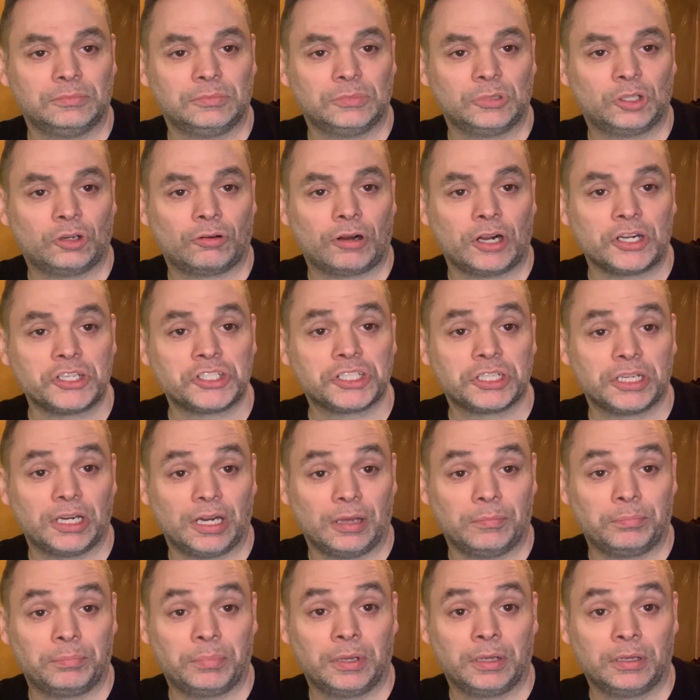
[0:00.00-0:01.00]
crunch it
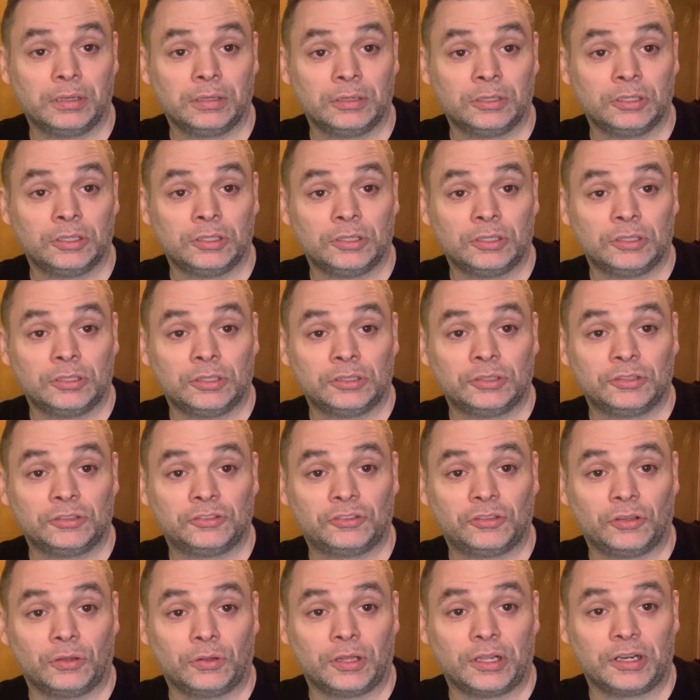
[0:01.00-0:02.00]
up
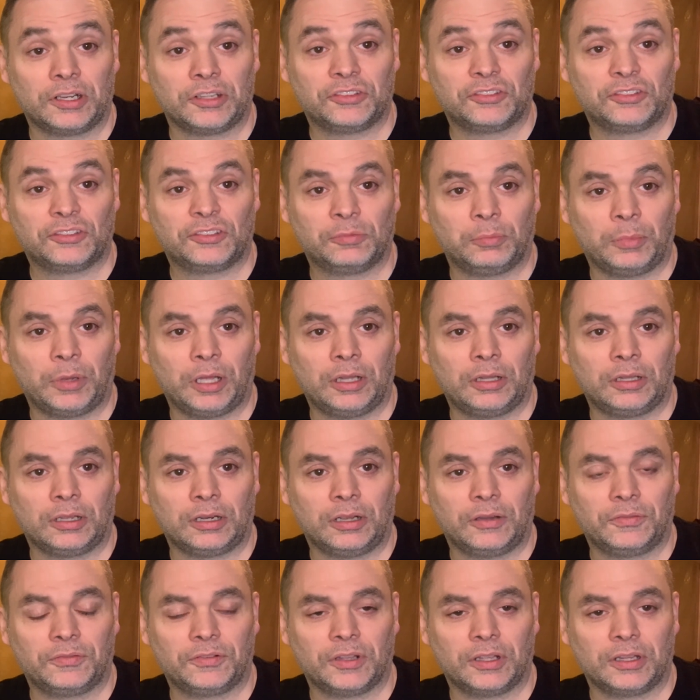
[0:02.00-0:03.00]
so that it's small
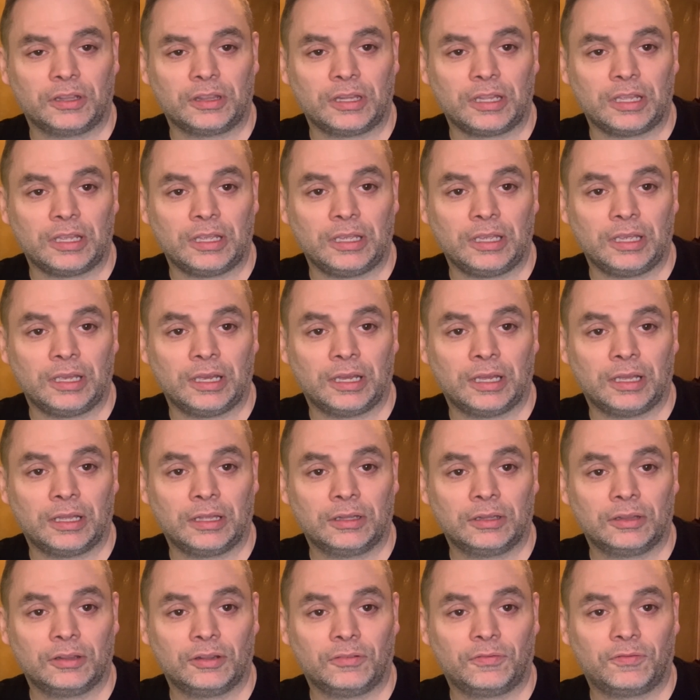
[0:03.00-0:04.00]
enough that the
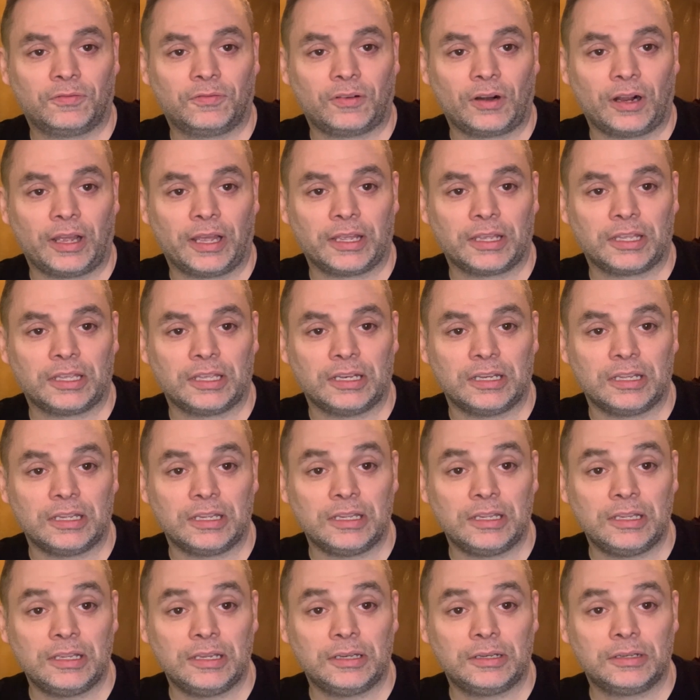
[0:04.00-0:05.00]
fry can
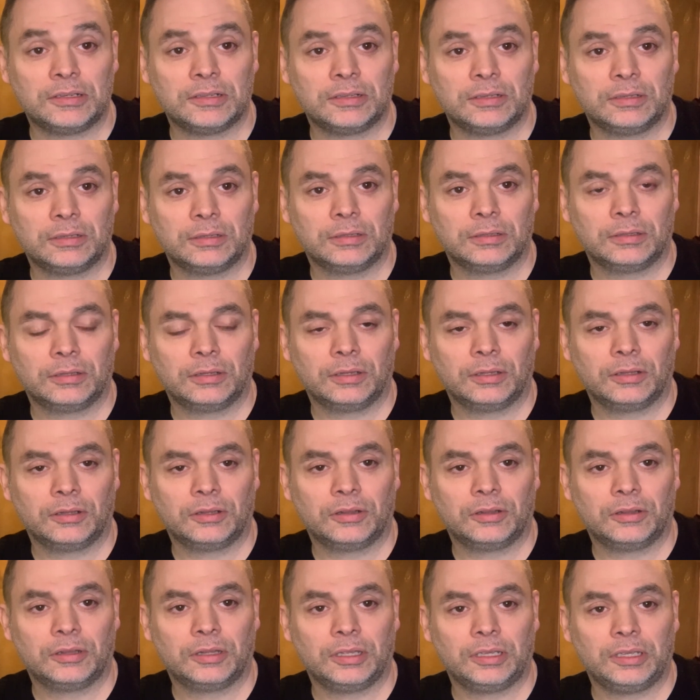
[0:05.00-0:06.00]
eat
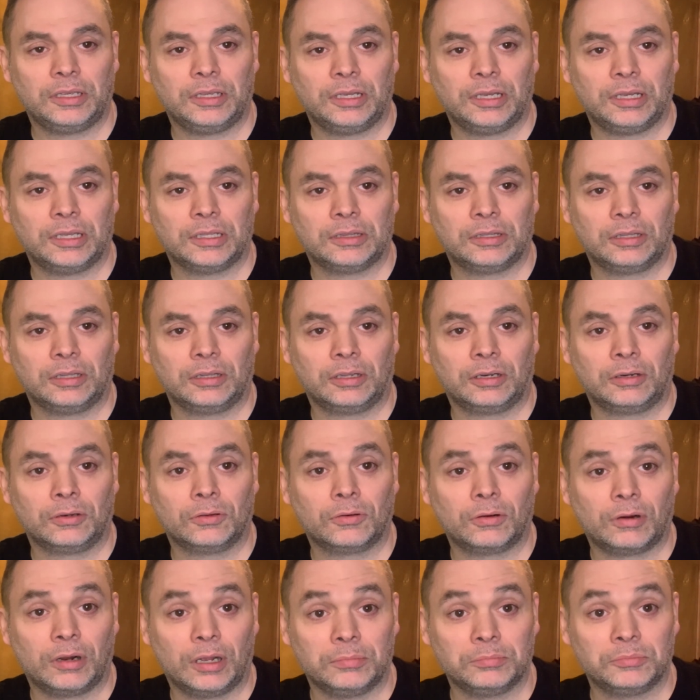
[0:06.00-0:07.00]
the little
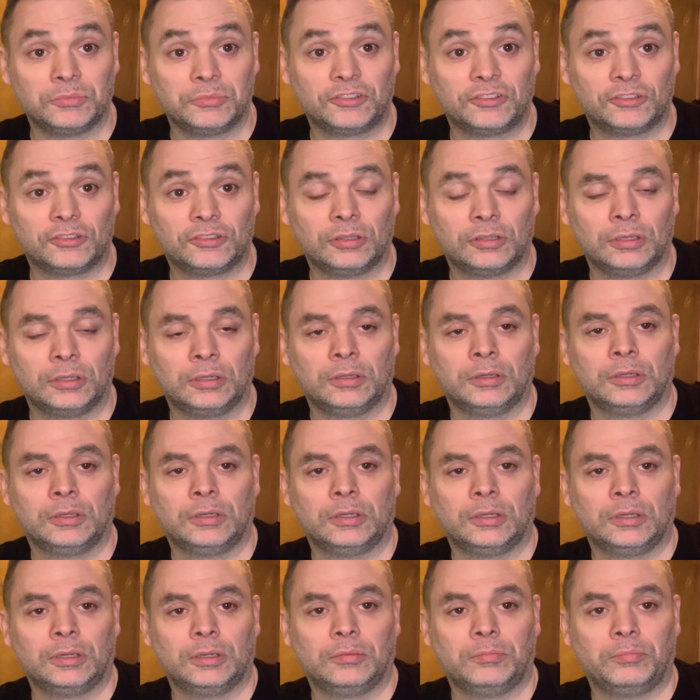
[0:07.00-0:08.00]
crumbs.
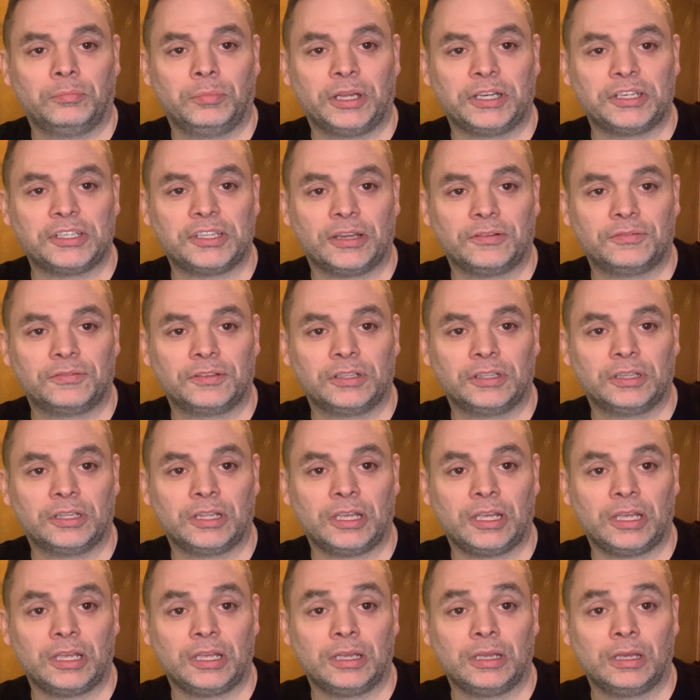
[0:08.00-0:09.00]
But
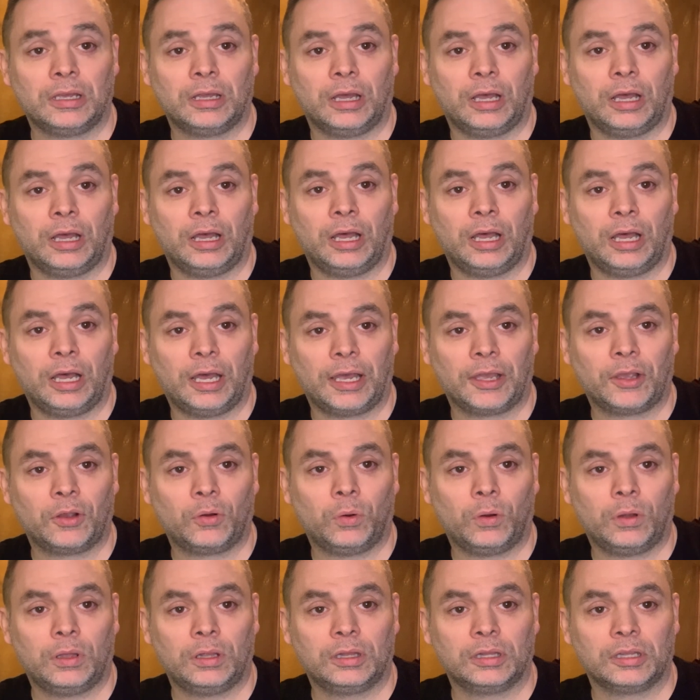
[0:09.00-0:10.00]
definitely high
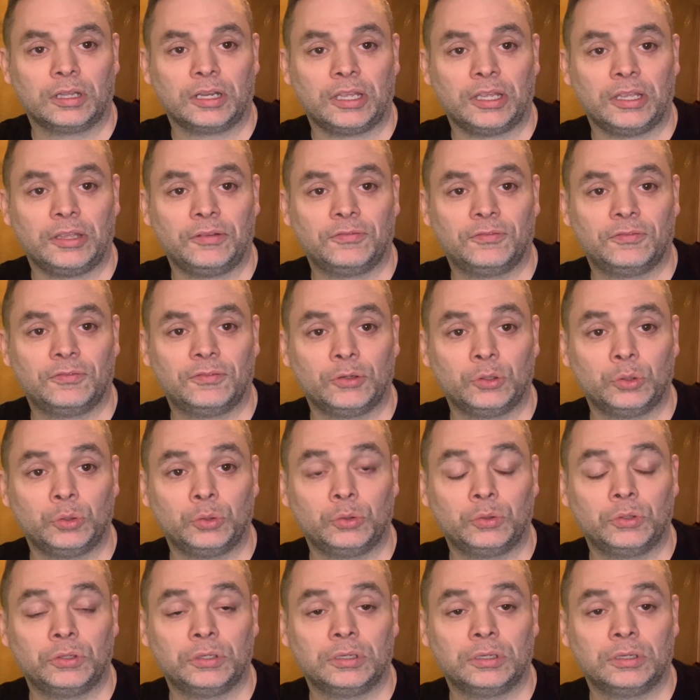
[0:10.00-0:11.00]
quality
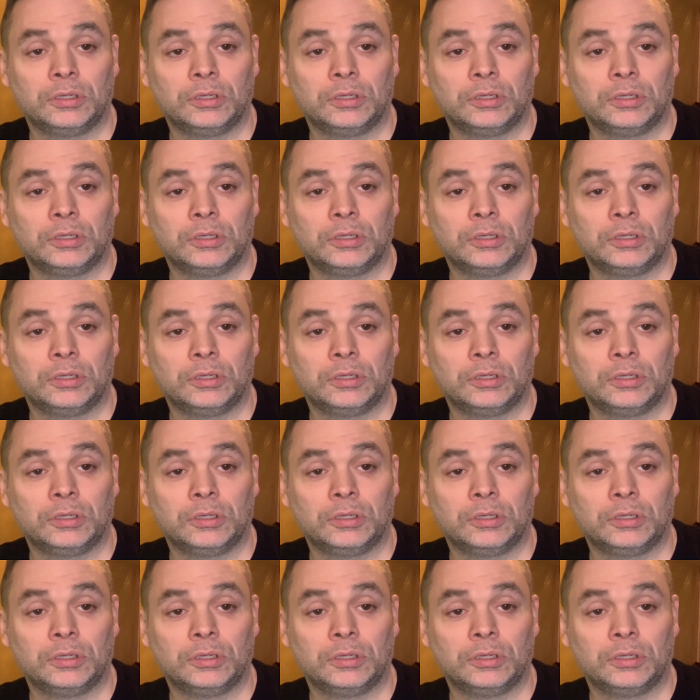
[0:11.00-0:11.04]
food,